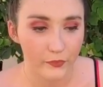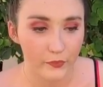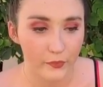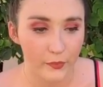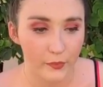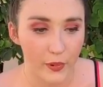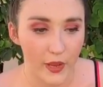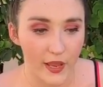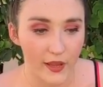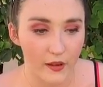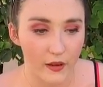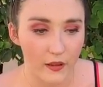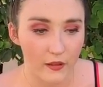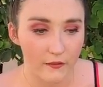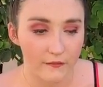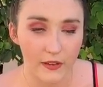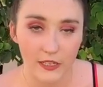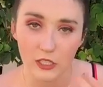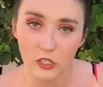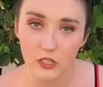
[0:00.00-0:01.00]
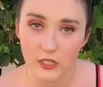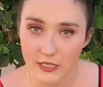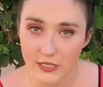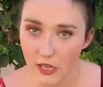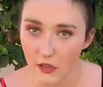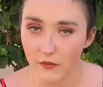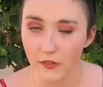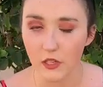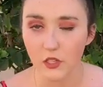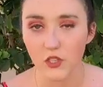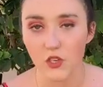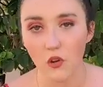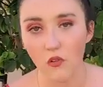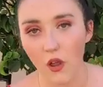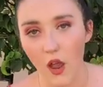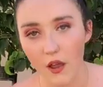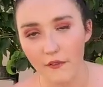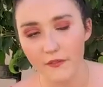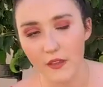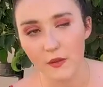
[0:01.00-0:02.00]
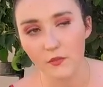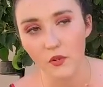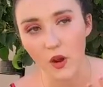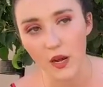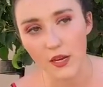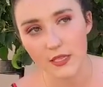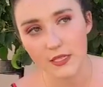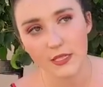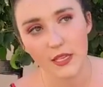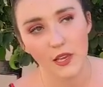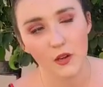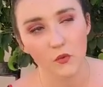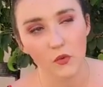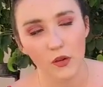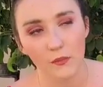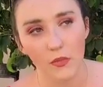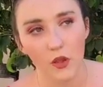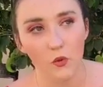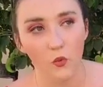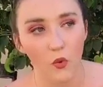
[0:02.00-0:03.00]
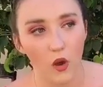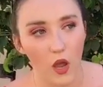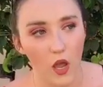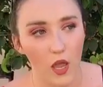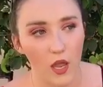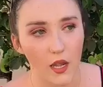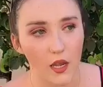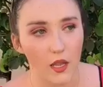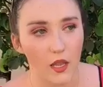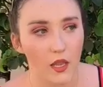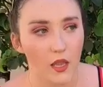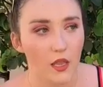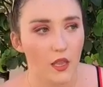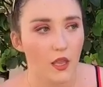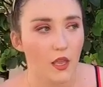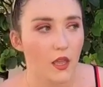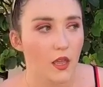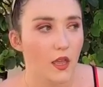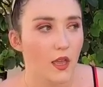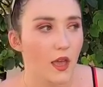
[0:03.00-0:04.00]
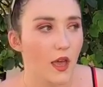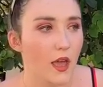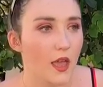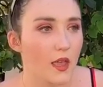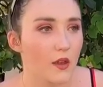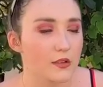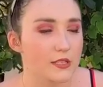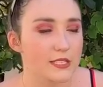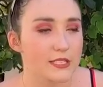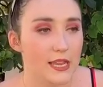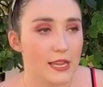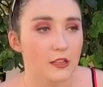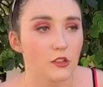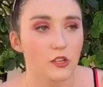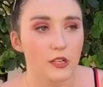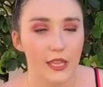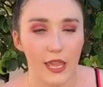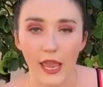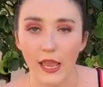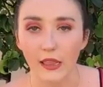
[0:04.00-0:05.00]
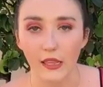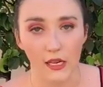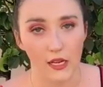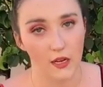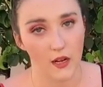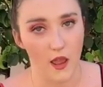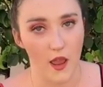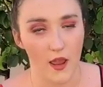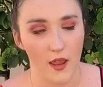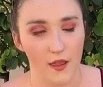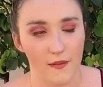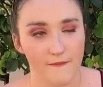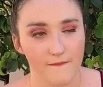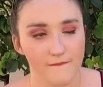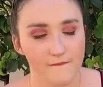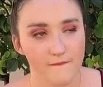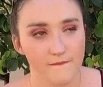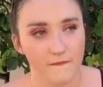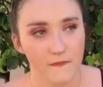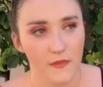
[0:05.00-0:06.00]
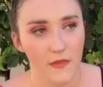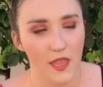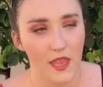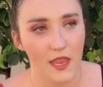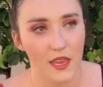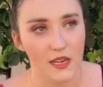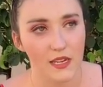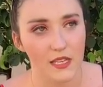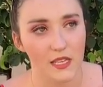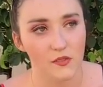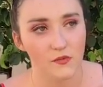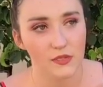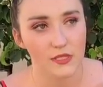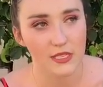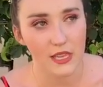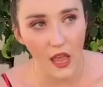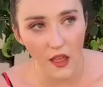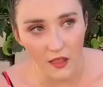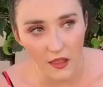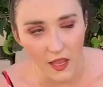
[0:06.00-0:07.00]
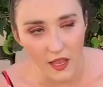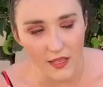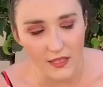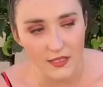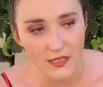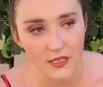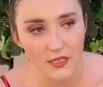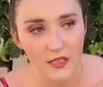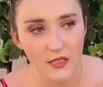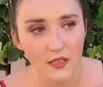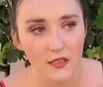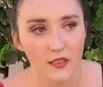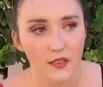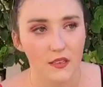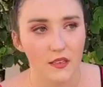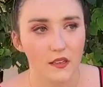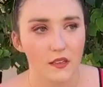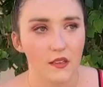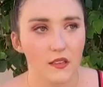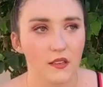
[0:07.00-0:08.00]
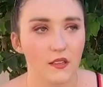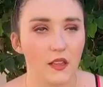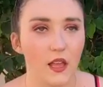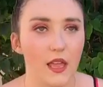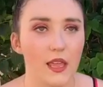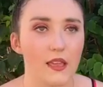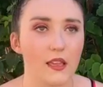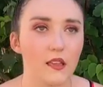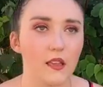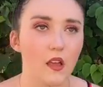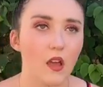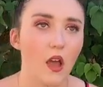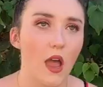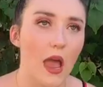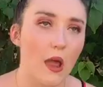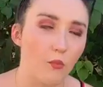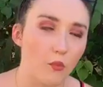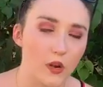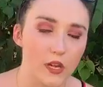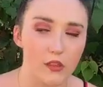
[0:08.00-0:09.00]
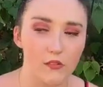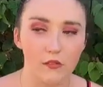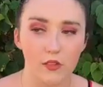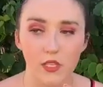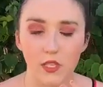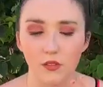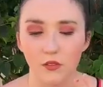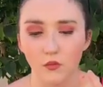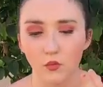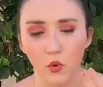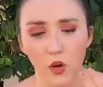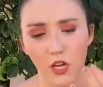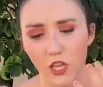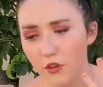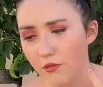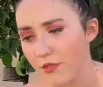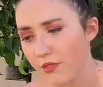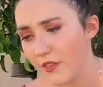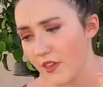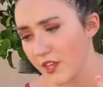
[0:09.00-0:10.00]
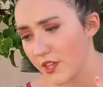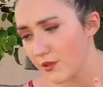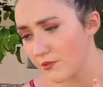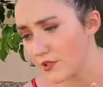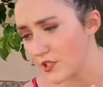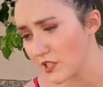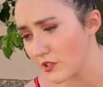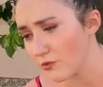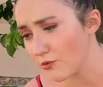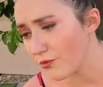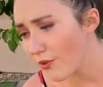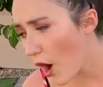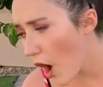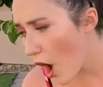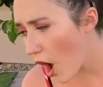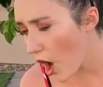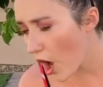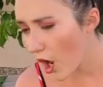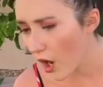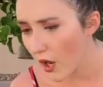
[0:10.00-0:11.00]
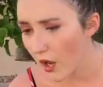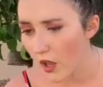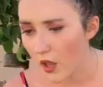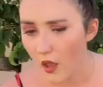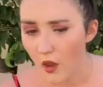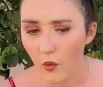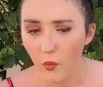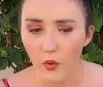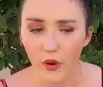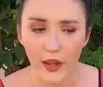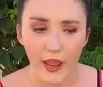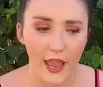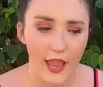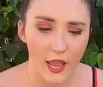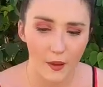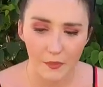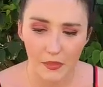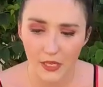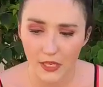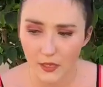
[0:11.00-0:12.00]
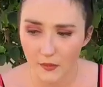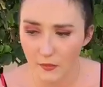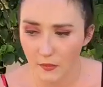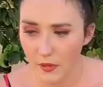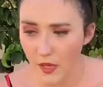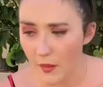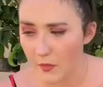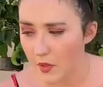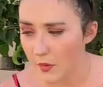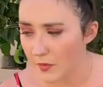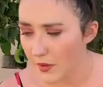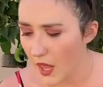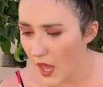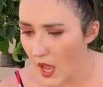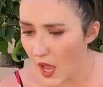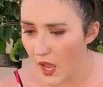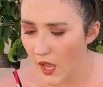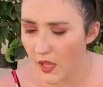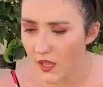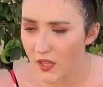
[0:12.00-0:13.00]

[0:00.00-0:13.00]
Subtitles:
But Victor Silva and Joe Guffey brought us in 1 by 1. It was Taylor, Caitlin, and I, and he would tell us, like, what do you think you did wrong? What happened? Blah blah blah.